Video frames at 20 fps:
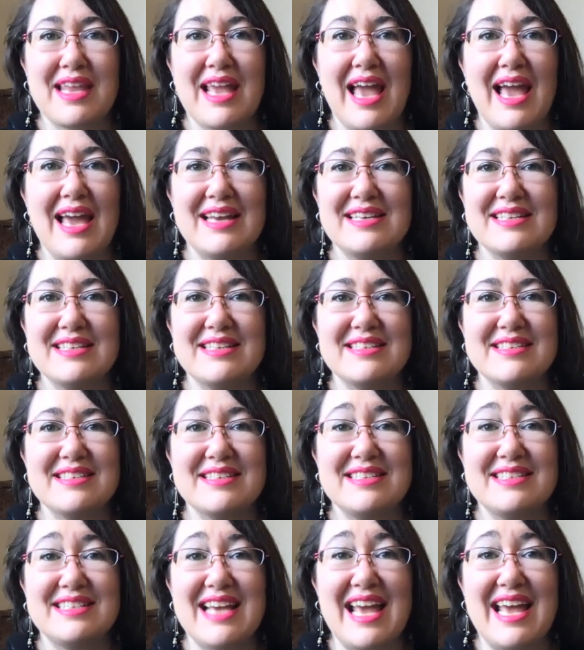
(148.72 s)
And it is a
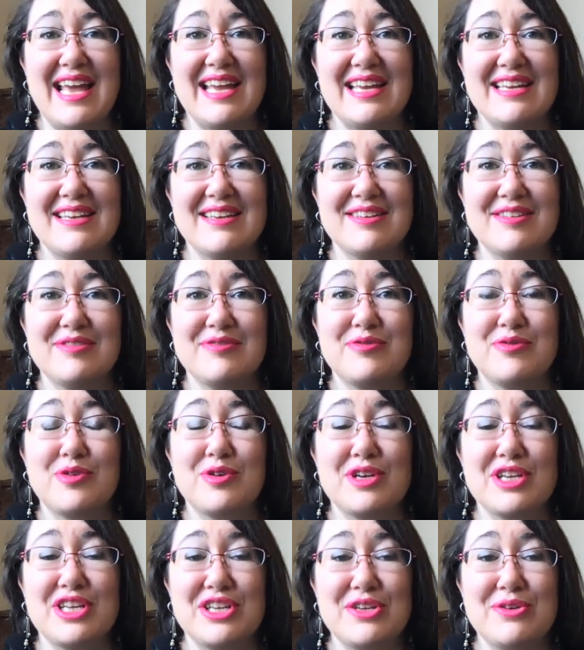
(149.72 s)
day
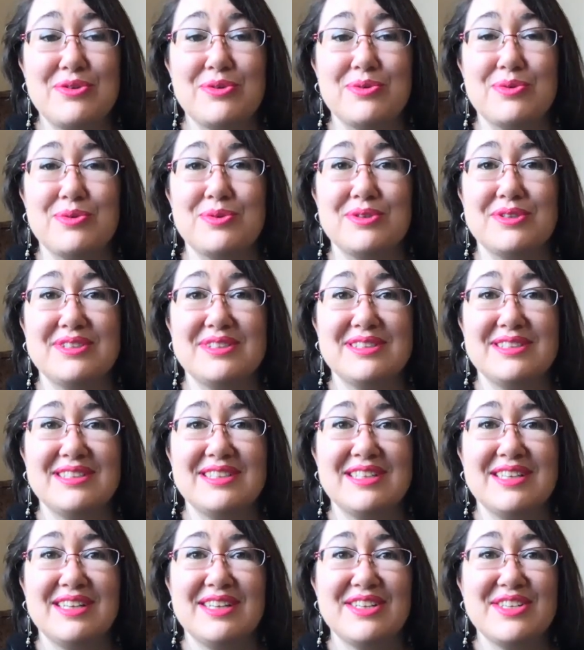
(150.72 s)
for you
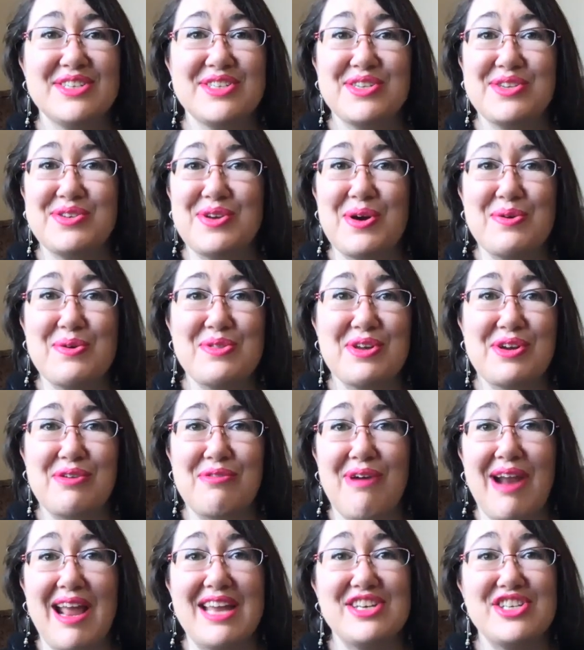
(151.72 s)
to know the
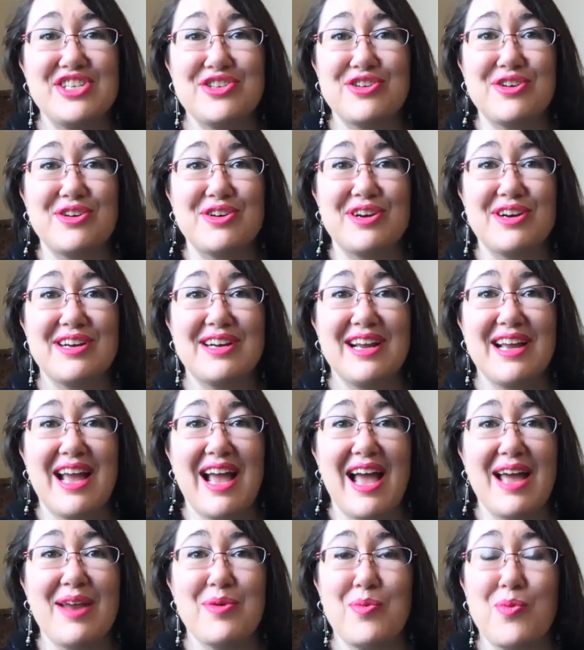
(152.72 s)
grandeur
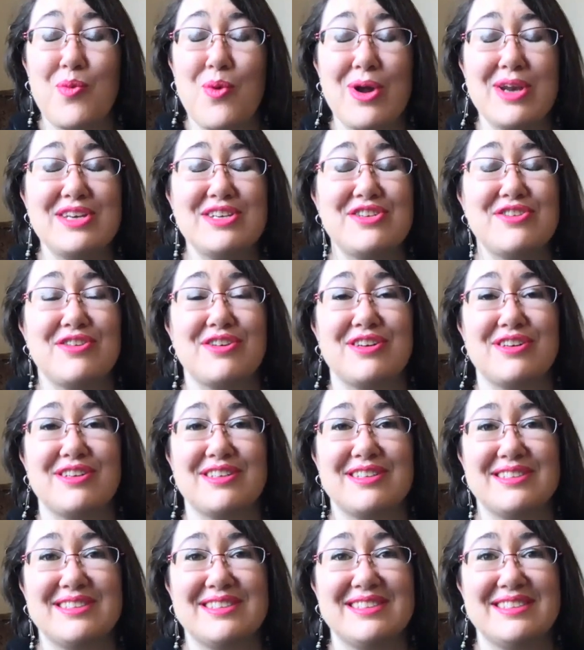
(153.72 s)
and
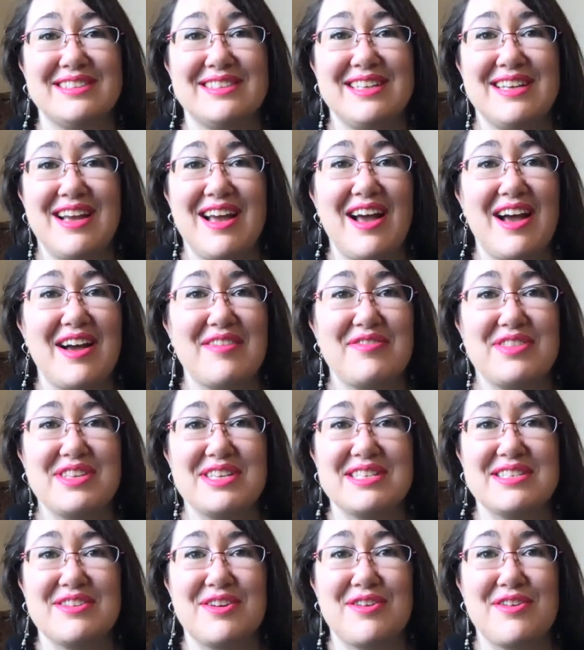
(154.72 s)
wonder of
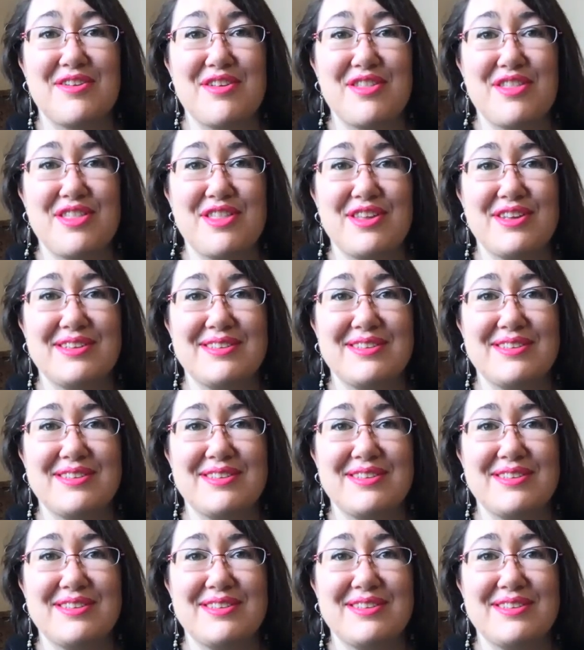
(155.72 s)
this earth.